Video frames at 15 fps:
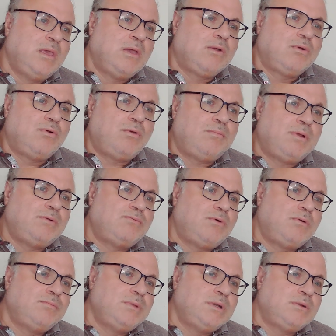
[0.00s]
global
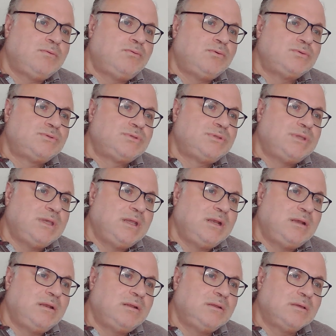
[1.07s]
warming could
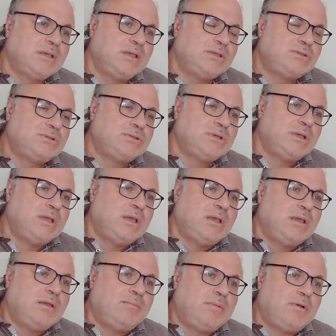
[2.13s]
still reach
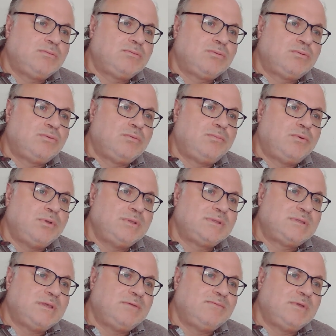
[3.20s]
about
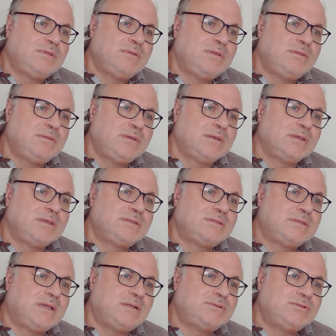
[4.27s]
2.7 degrees
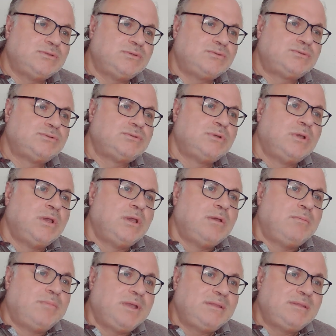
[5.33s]
Celsius
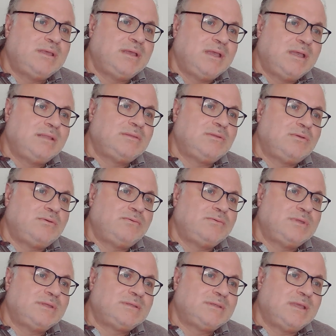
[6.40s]
by the end of
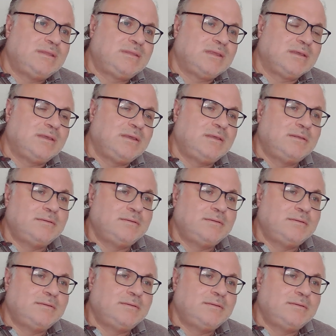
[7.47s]
the century.